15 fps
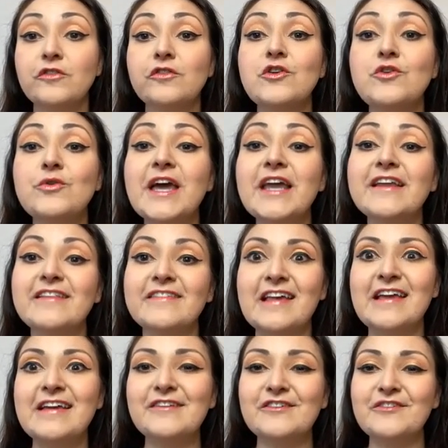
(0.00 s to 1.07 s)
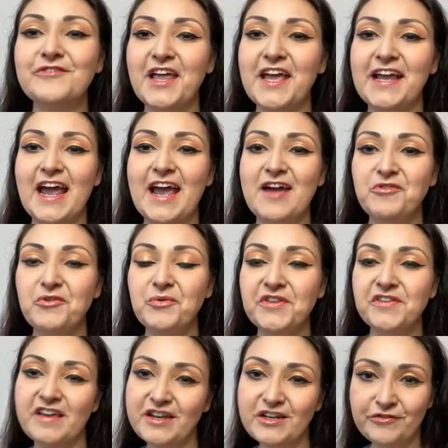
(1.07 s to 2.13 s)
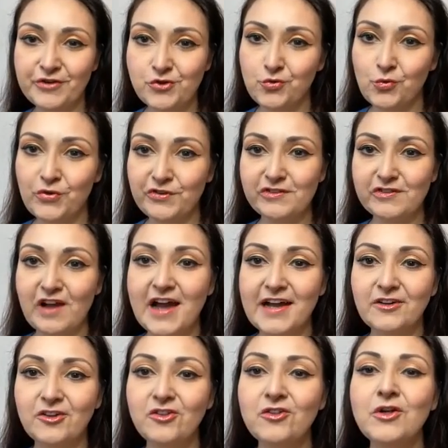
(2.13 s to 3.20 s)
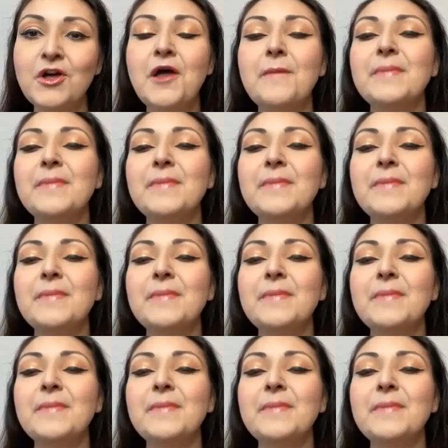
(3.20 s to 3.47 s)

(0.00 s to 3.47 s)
So you get a taste of like everyone's individual style,